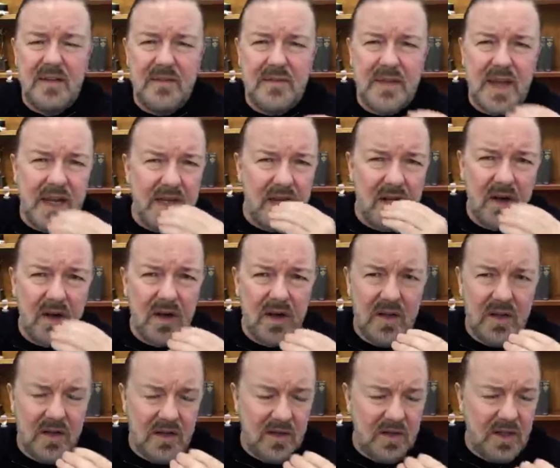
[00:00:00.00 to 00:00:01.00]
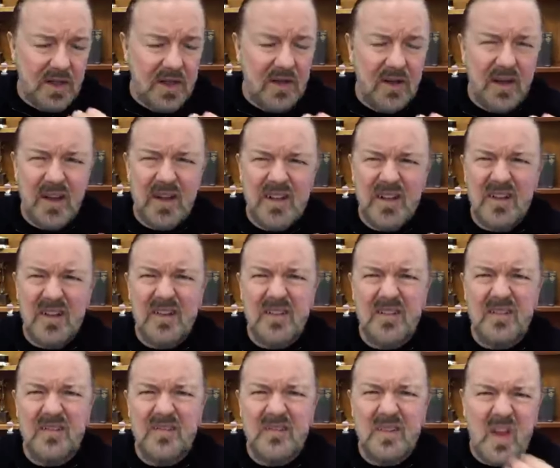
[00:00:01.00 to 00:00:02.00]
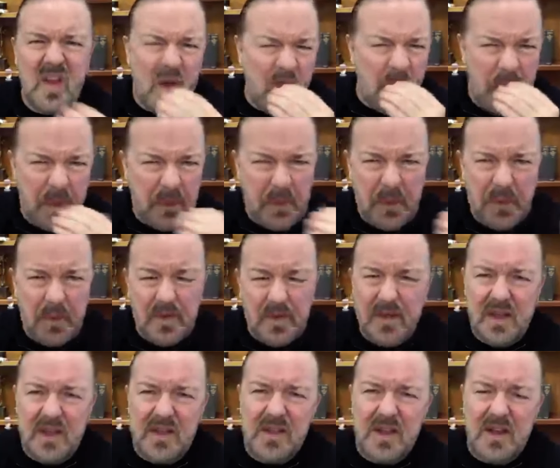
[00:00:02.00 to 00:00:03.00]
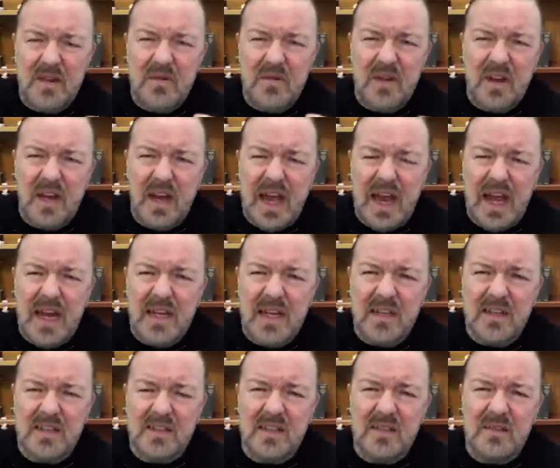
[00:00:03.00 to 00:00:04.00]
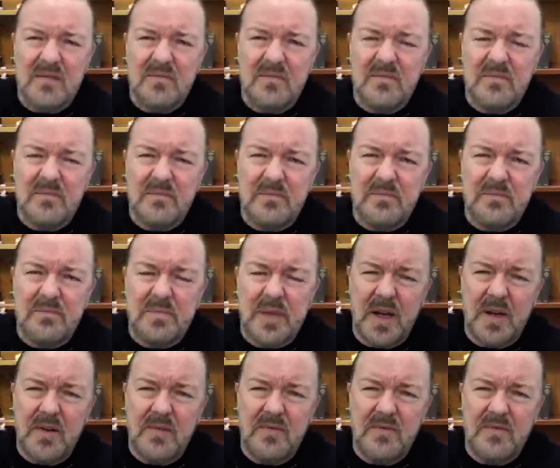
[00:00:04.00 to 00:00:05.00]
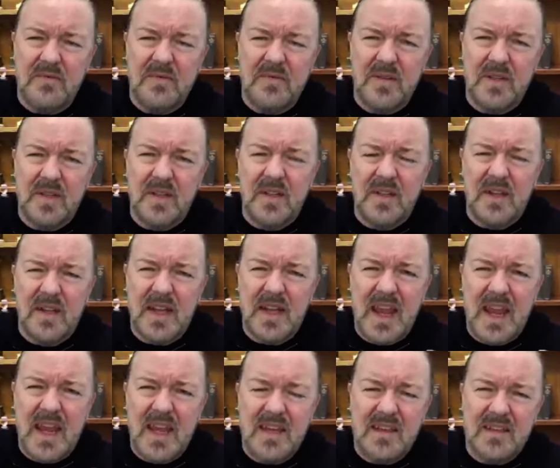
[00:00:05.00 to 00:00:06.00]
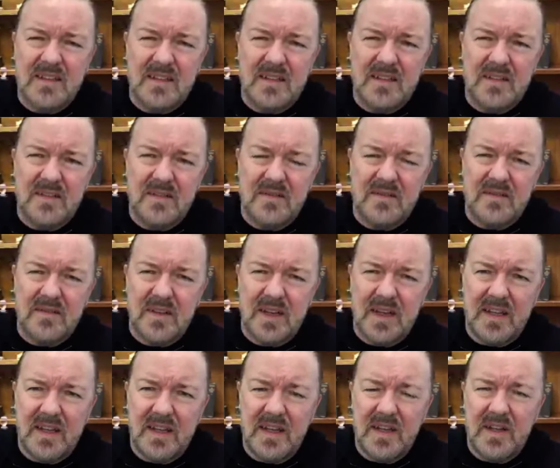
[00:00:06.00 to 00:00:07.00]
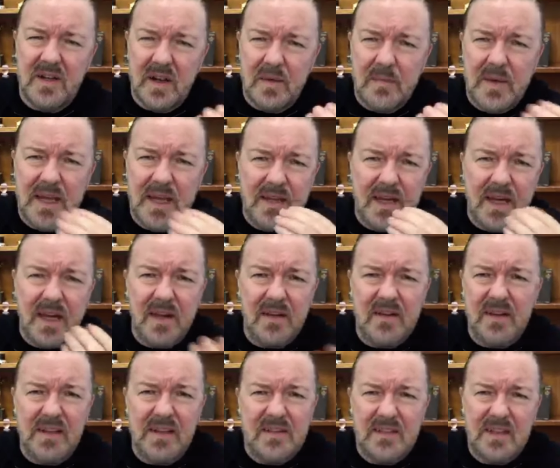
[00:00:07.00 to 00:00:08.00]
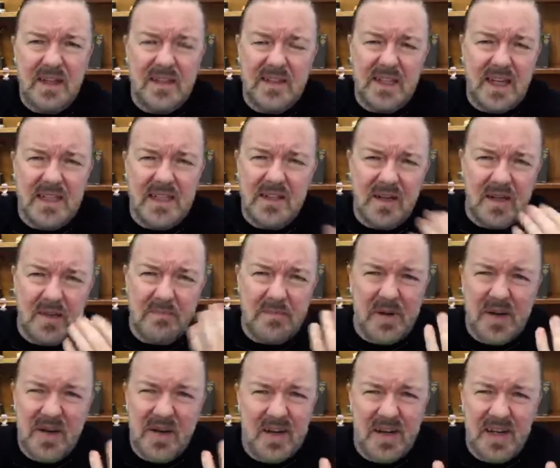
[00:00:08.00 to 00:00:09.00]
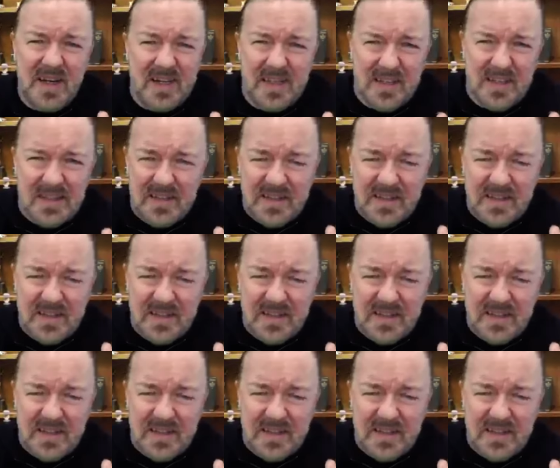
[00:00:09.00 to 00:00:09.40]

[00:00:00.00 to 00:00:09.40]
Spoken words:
they're not going, oh, there's no anus and bone and ears and you know what I mean? They go, it tastes like a burger.